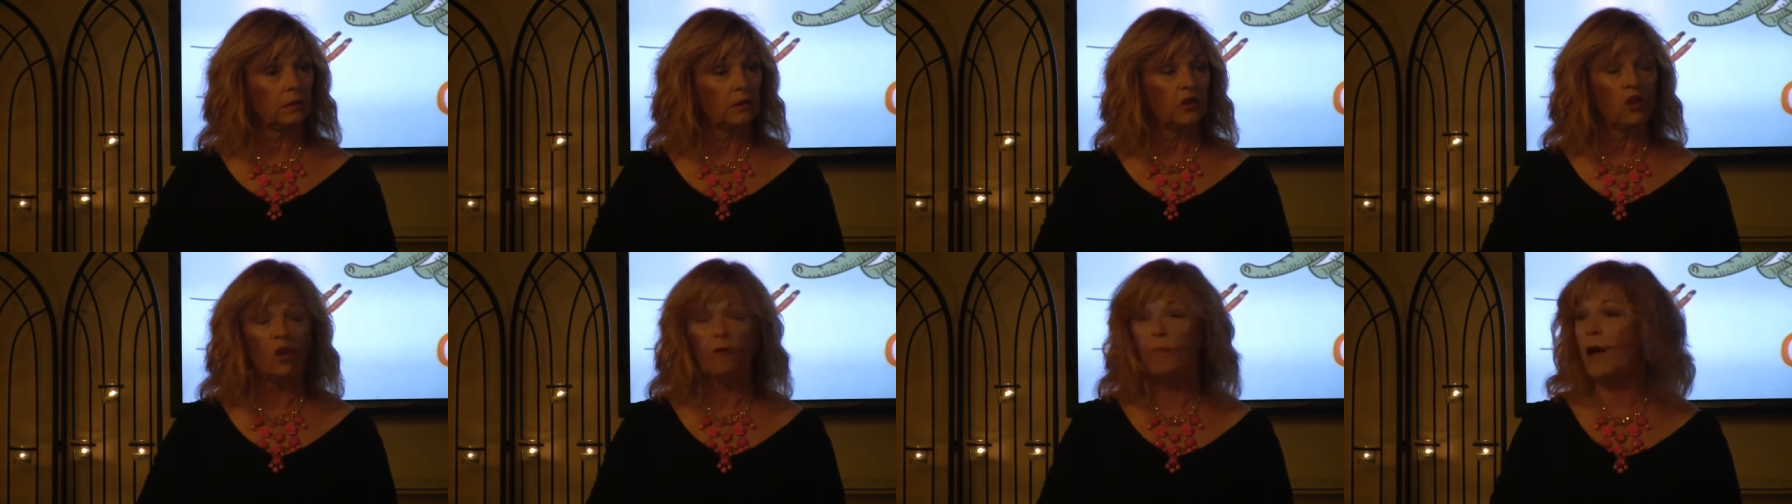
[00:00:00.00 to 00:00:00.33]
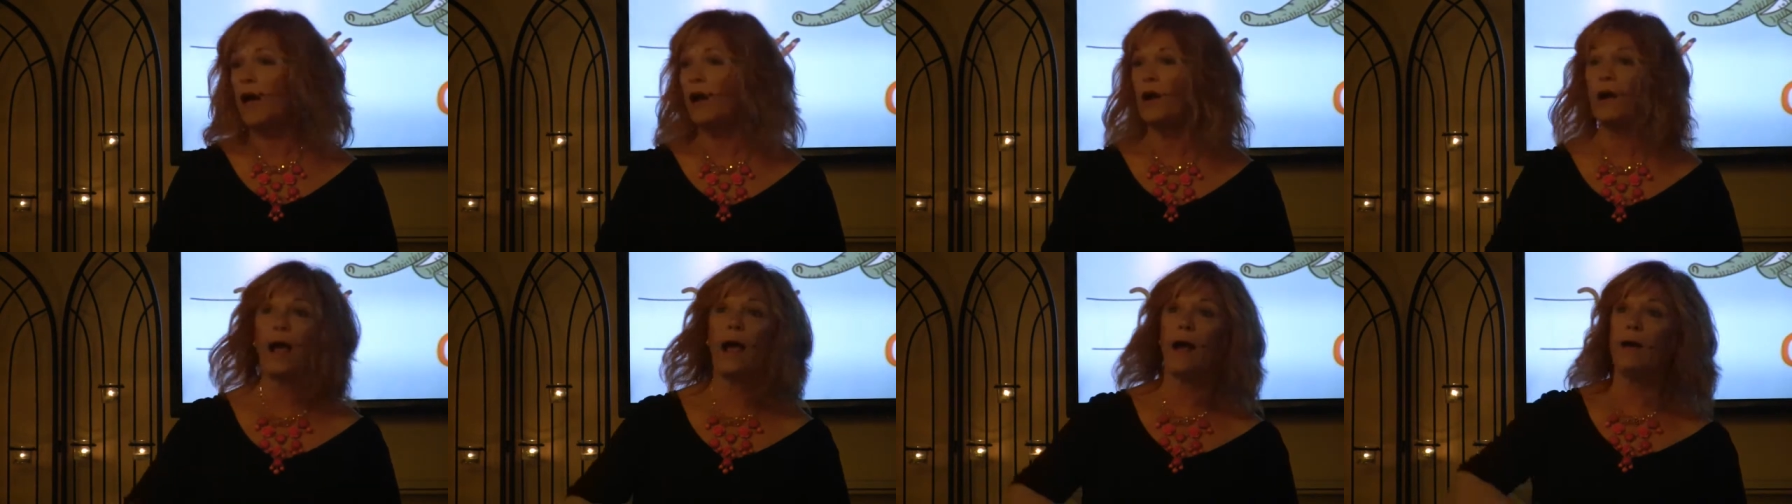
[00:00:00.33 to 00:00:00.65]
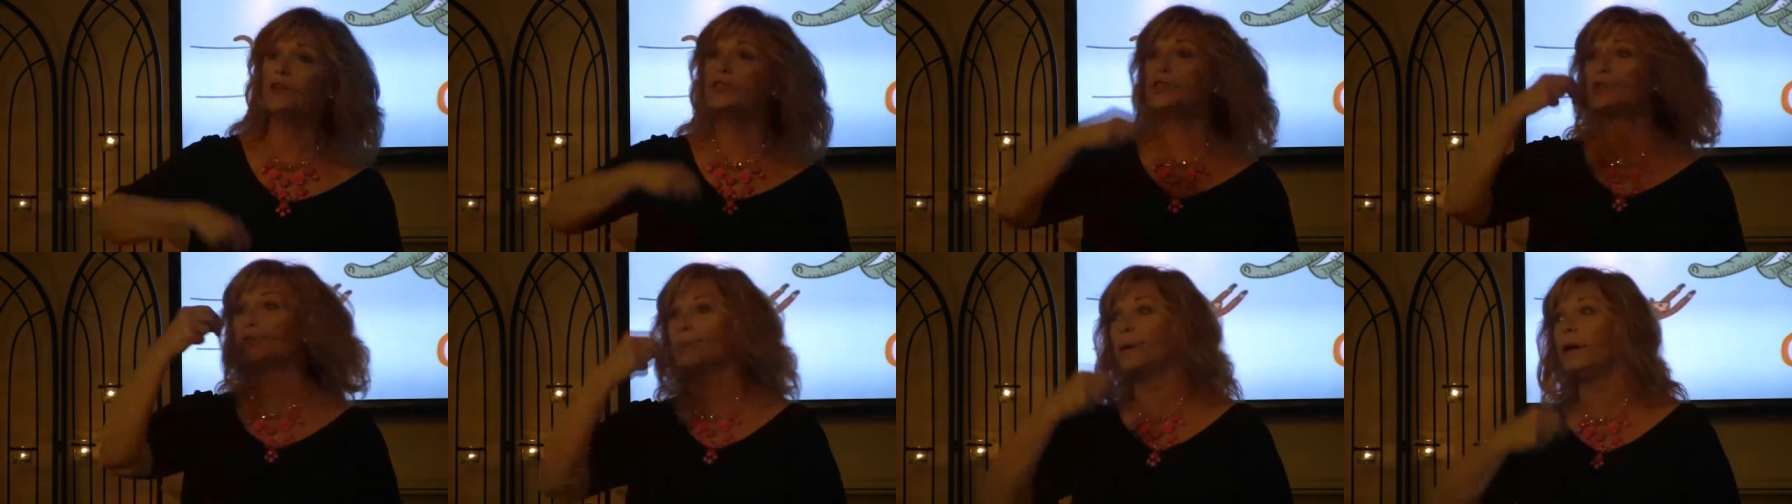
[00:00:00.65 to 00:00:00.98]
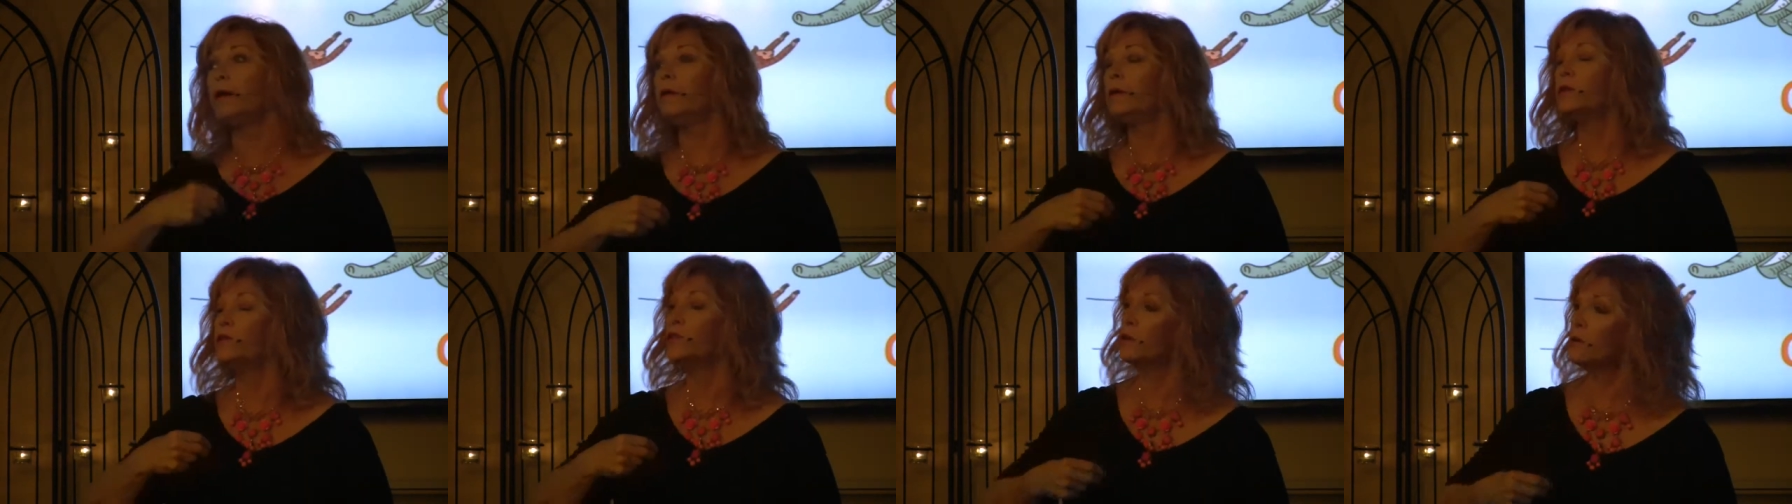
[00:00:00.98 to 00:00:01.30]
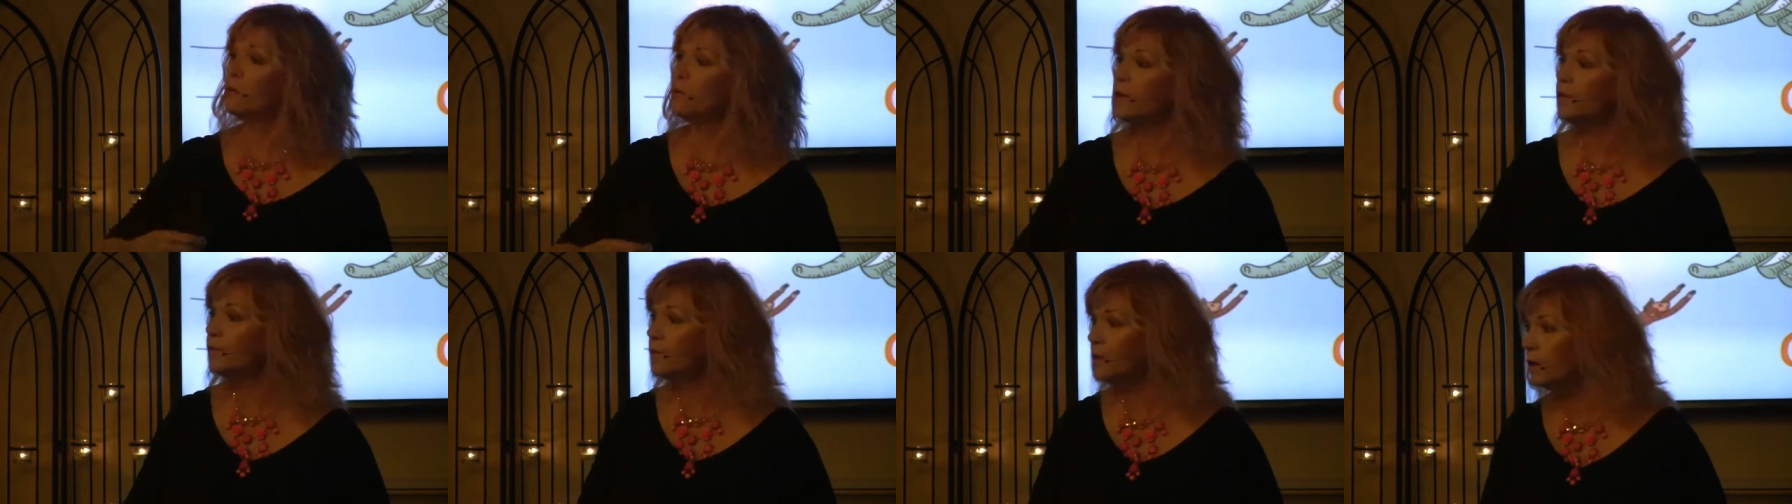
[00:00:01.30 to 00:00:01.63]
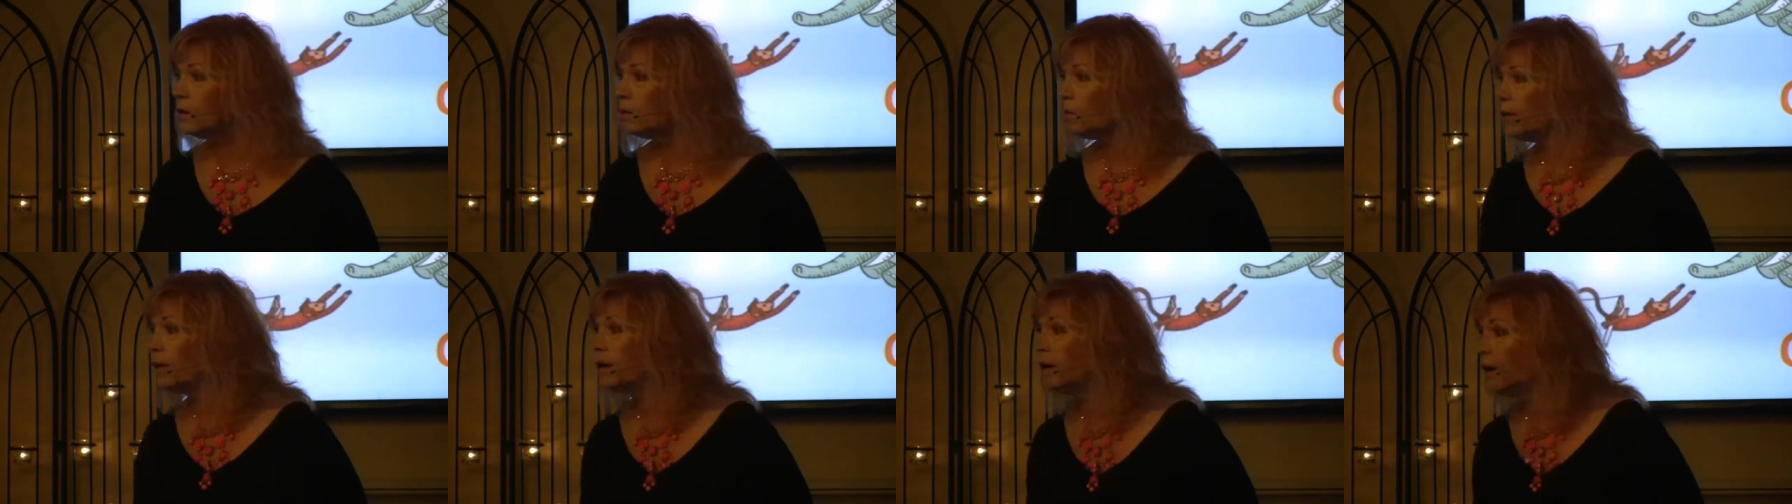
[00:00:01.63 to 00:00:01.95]
no matter how spiritual we
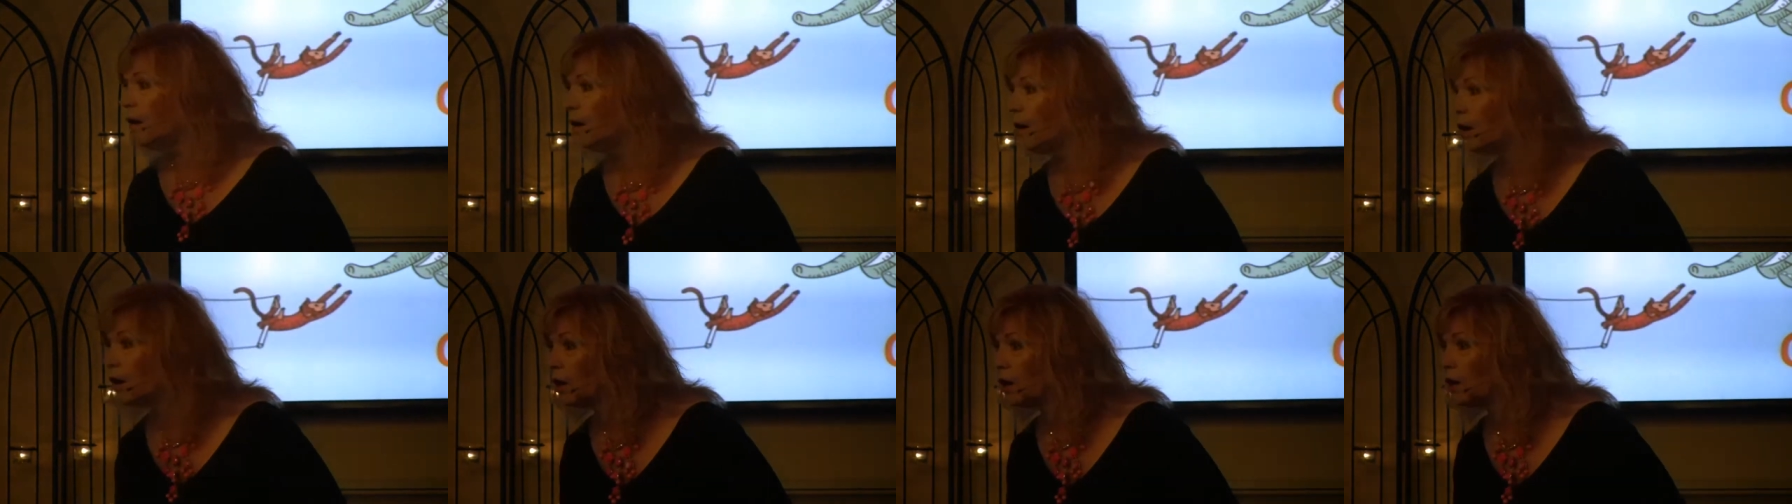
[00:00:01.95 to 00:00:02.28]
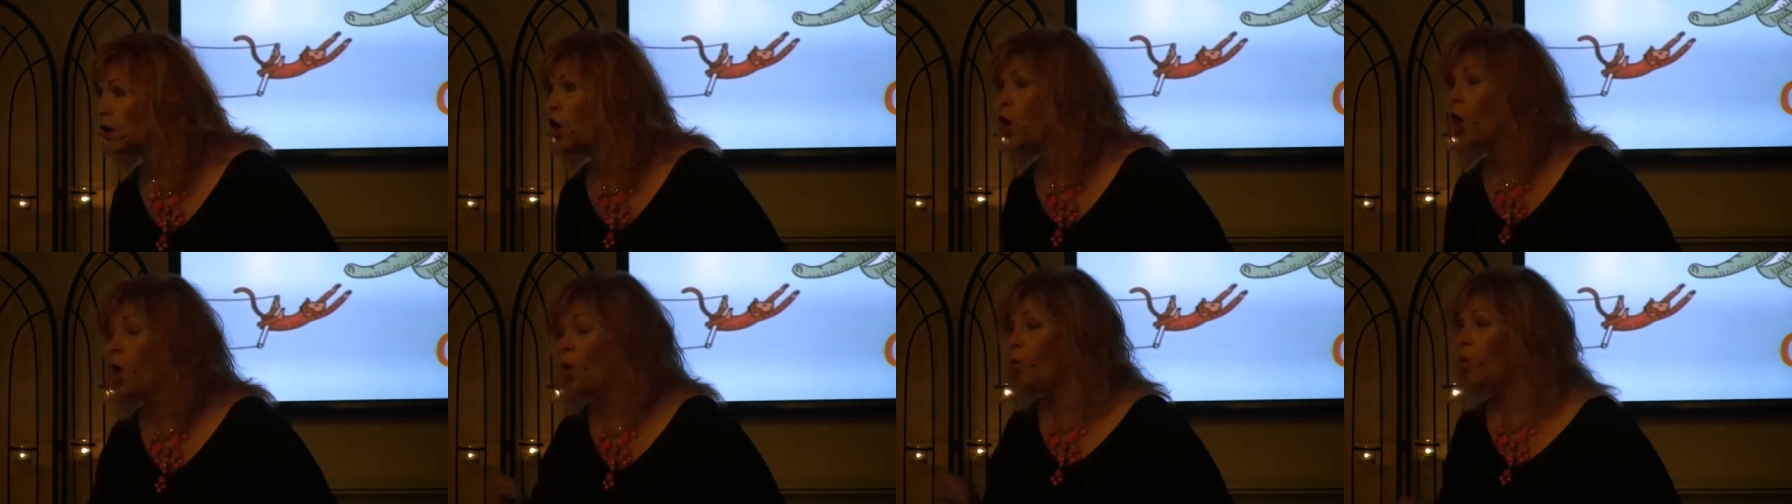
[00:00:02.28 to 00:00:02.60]
think we are,